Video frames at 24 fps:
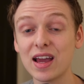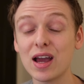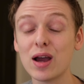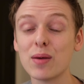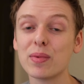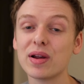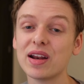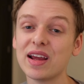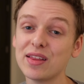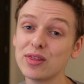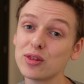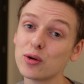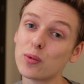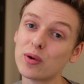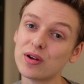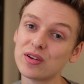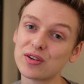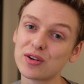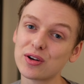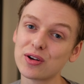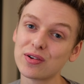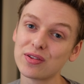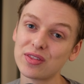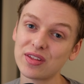but in the
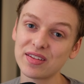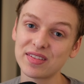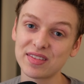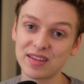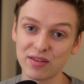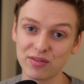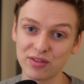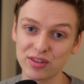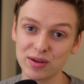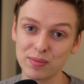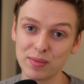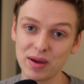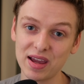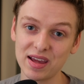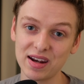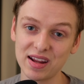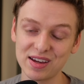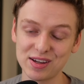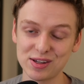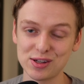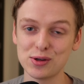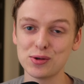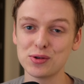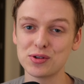winter, this definitely made a
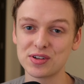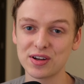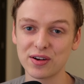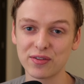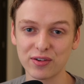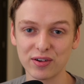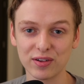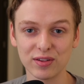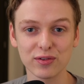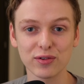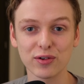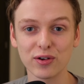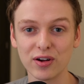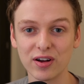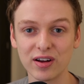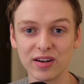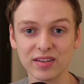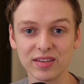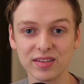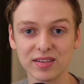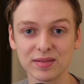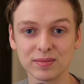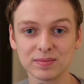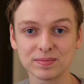huge difference for
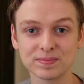us.